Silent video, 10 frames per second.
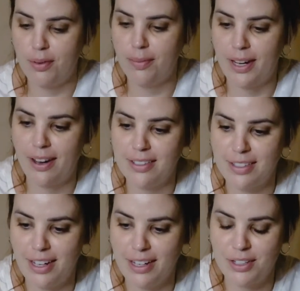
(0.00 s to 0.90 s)
My
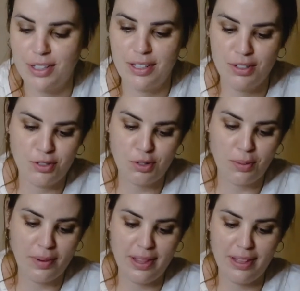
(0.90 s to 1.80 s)
cousin actually
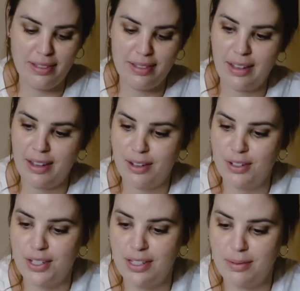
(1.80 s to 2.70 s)
taught me this
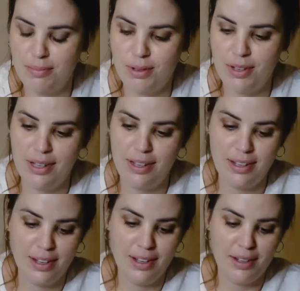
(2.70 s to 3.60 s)
because she's a beauty,
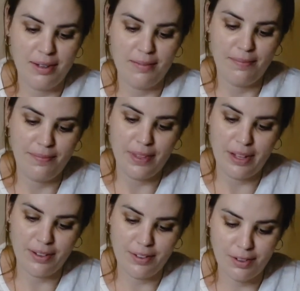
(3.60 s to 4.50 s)

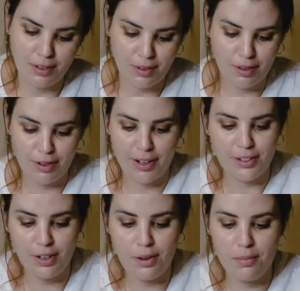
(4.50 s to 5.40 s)
I don't know the correct
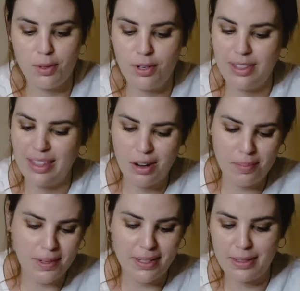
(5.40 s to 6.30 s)
term, beauty
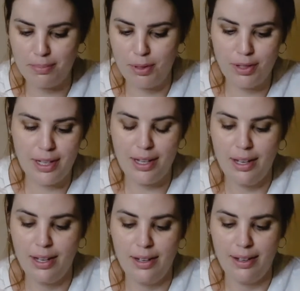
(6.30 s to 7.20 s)
therapist, beauty
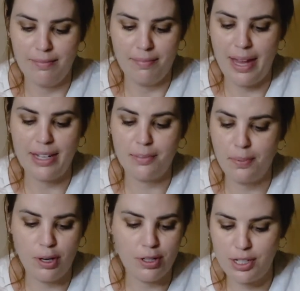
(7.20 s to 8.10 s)

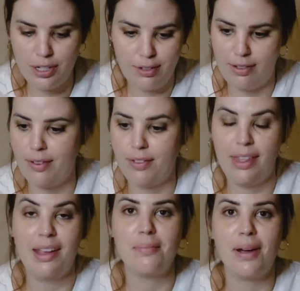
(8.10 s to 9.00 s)
expert. She knows
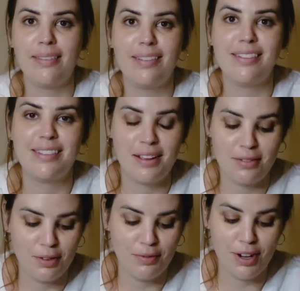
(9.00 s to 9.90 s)
everything about this stuff,
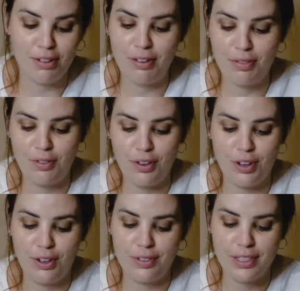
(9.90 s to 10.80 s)
so I'm very grateful for
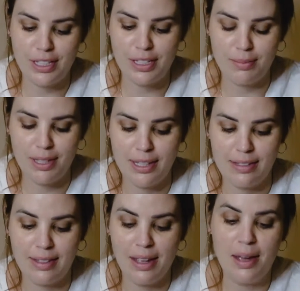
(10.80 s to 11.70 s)
her for teaching me
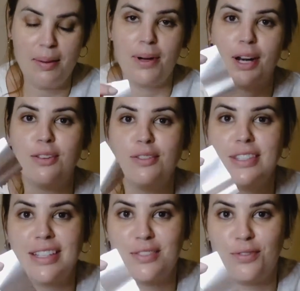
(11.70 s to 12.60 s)
this. But I use
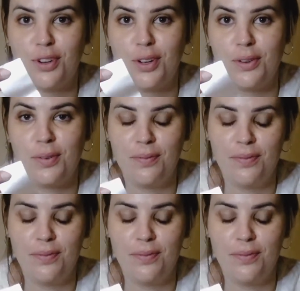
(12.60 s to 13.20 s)
this foil.